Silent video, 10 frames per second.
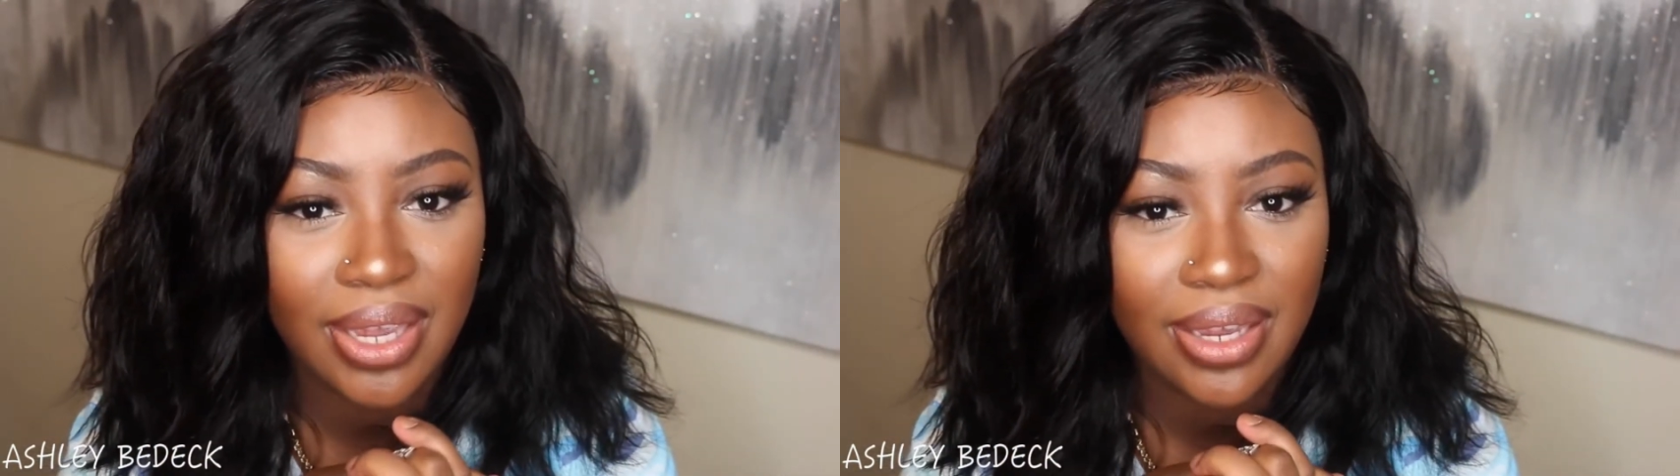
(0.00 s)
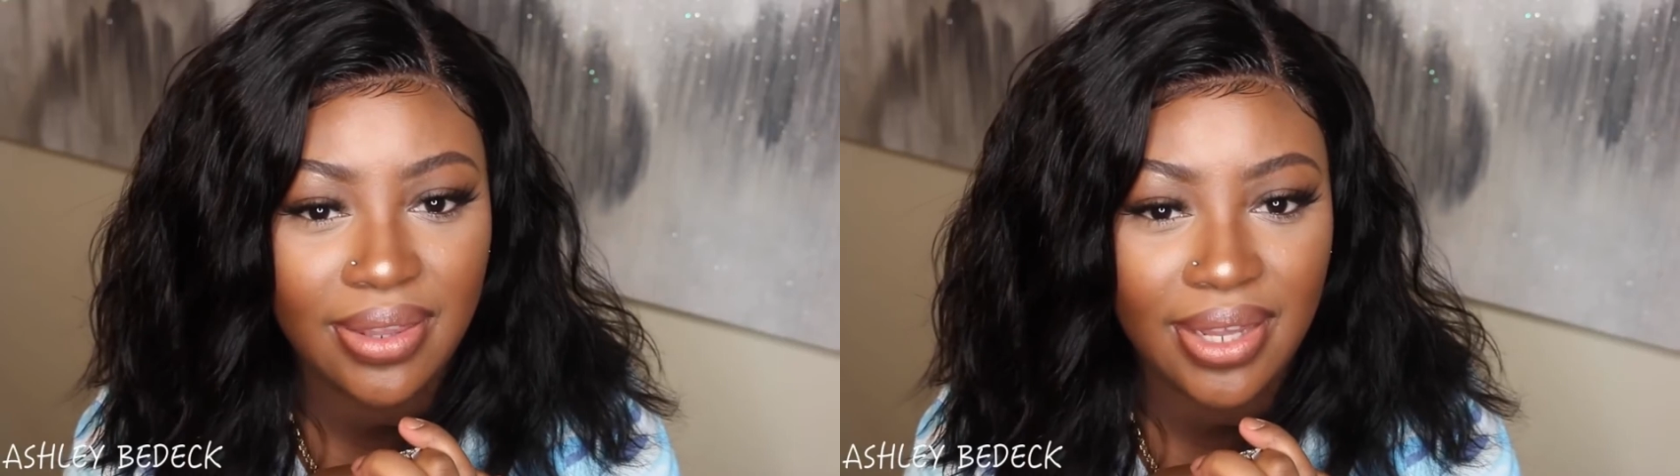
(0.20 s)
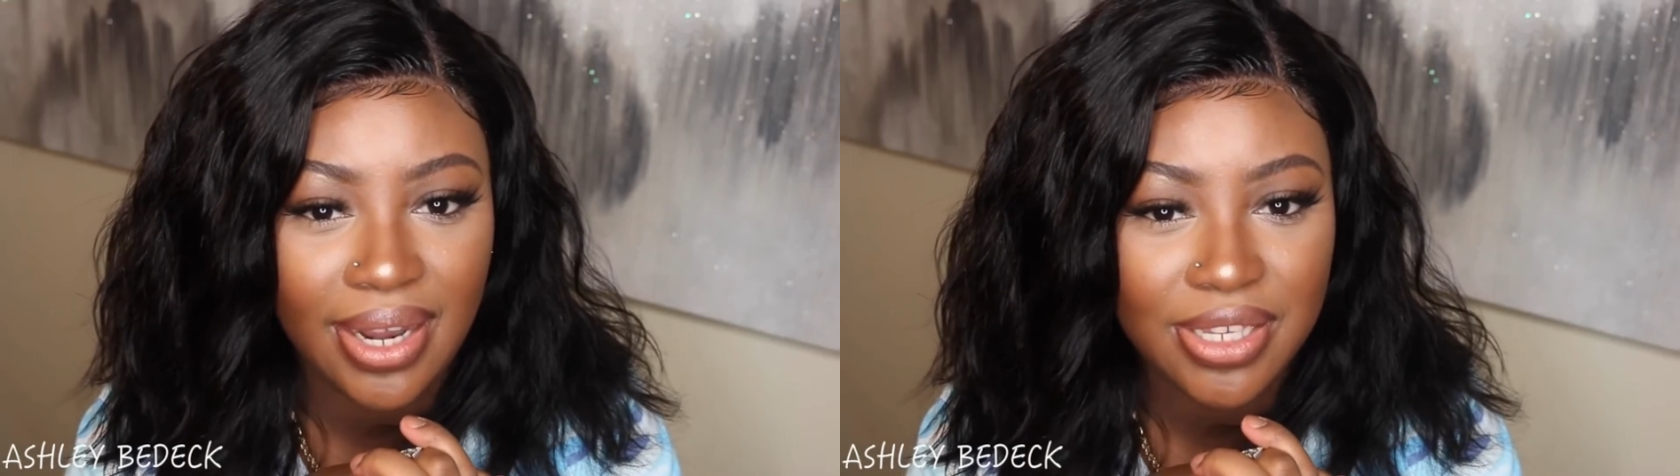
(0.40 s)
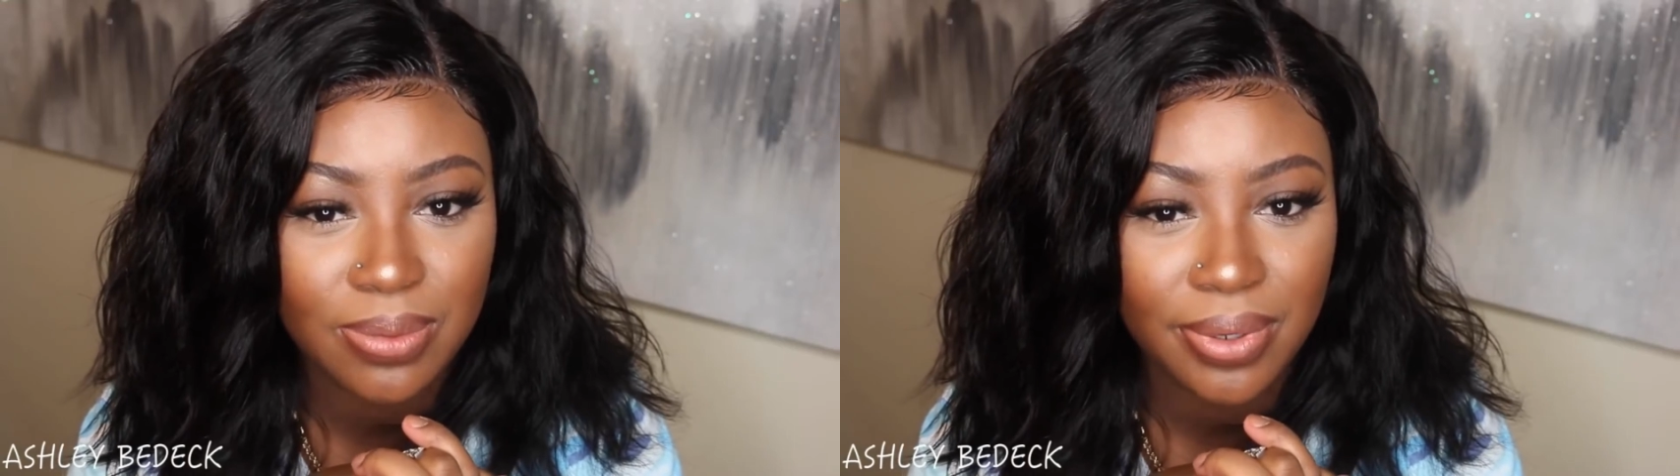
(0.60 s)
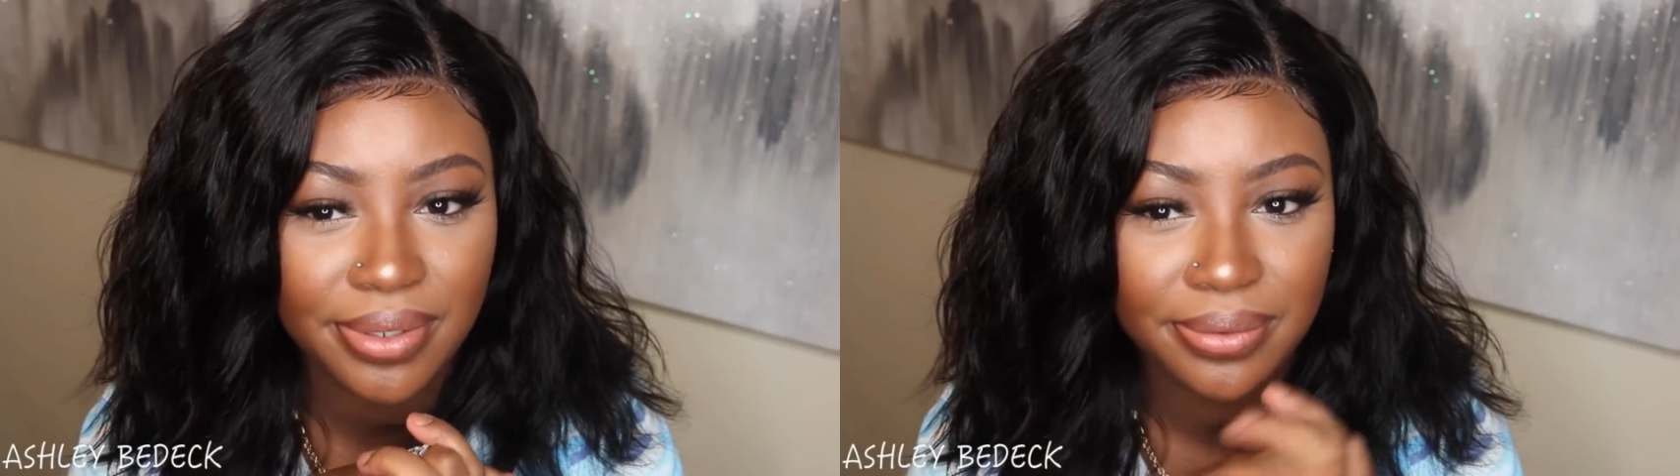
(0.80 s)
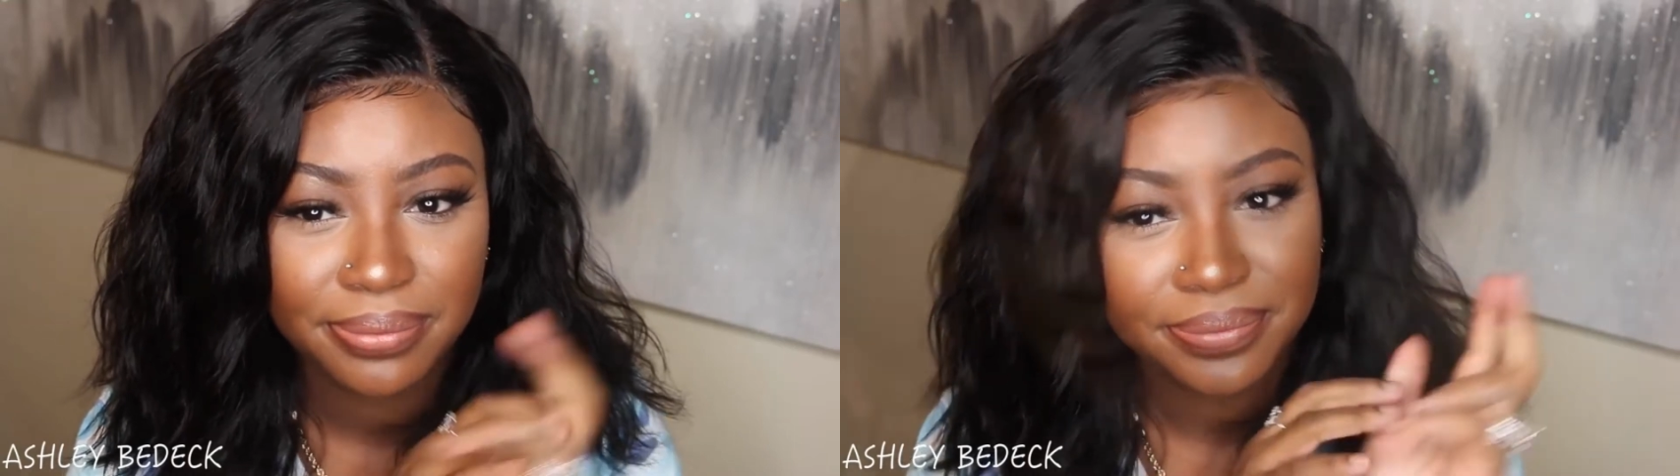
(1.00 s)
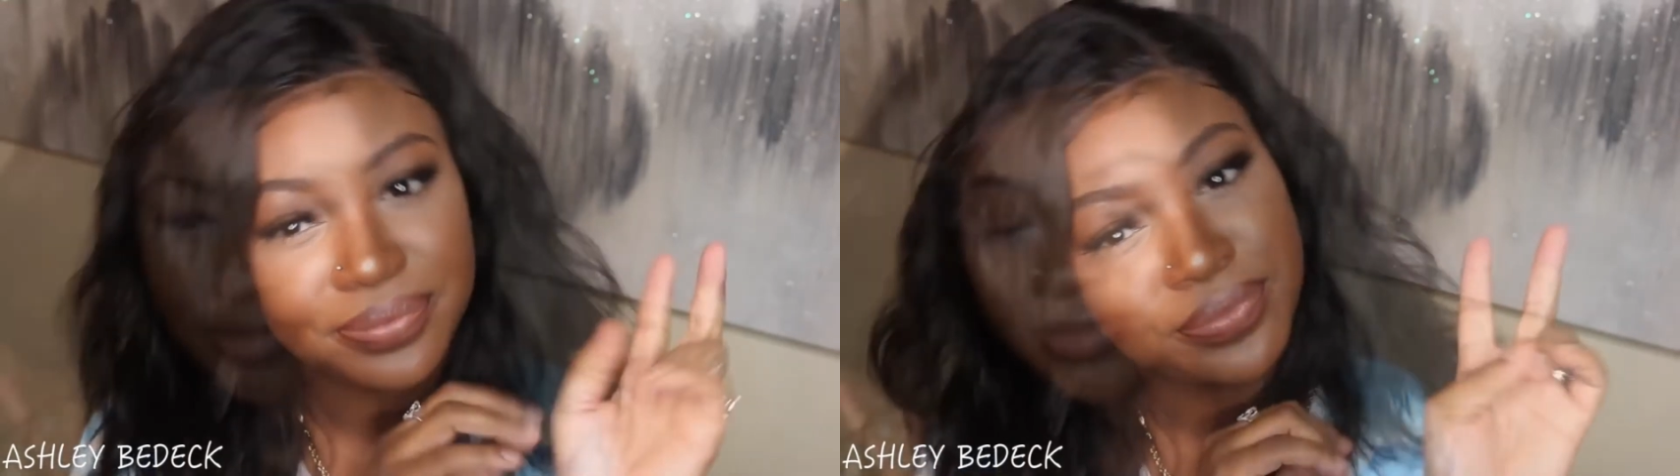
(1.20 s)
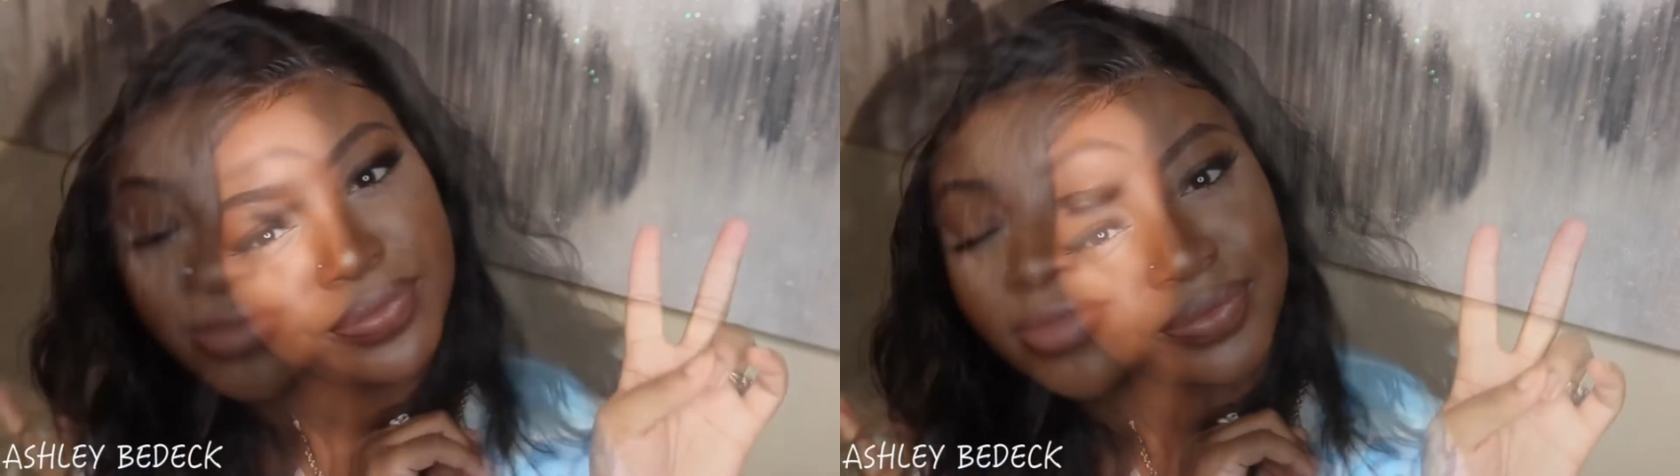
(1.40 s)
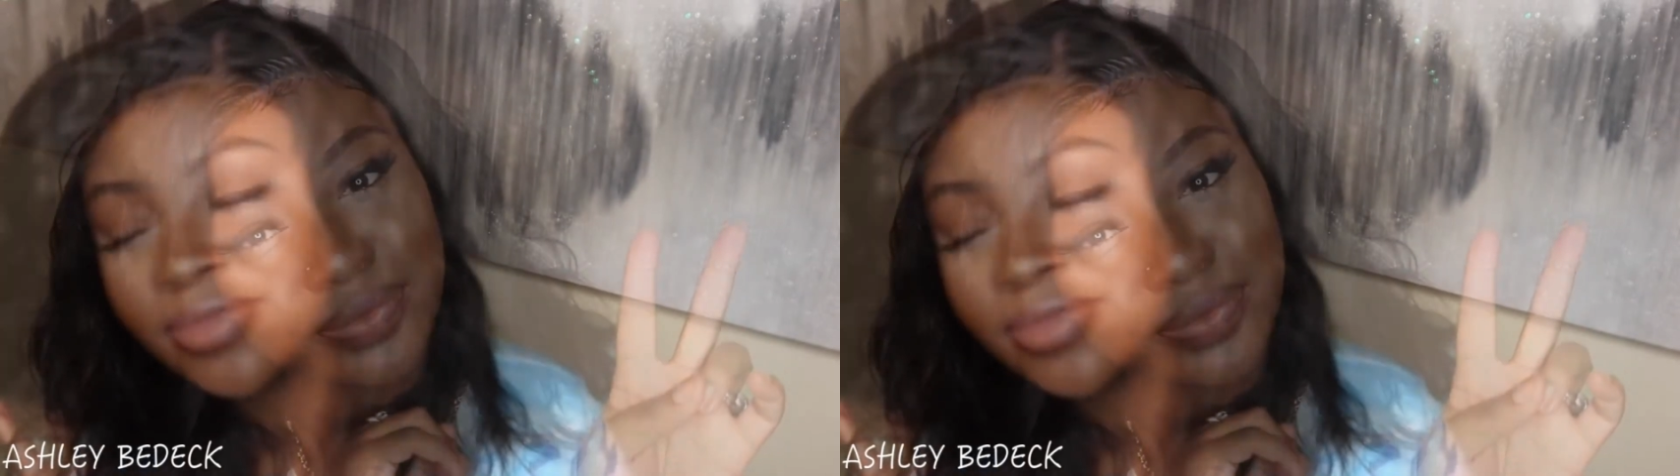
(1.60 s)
in the next one.